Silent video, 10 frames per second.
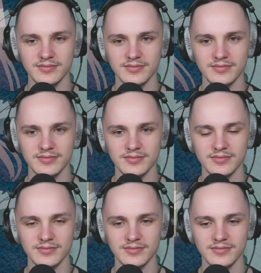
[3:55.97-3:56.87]

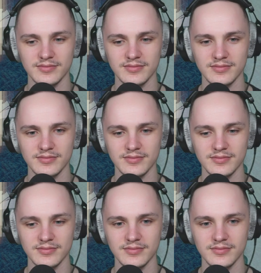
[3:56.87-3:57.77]

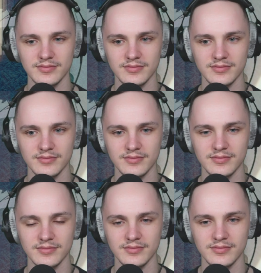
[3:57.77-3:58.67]

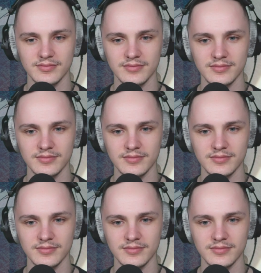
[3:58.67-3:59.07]
No one is speaking in this clip.